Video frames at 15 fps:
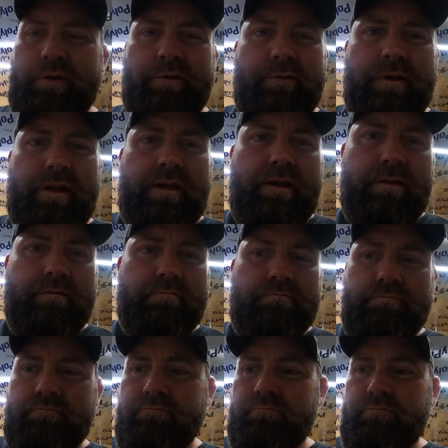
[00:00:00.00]
we do it again.
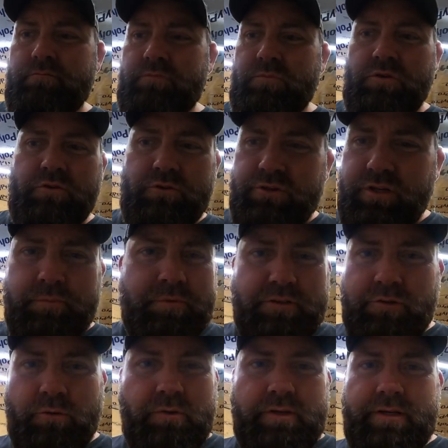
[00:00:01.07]
Or
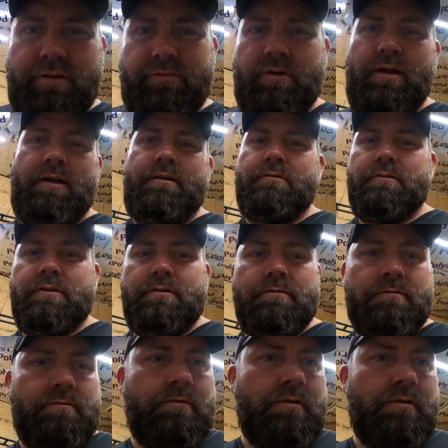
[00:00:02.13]
something totally different. I don't know.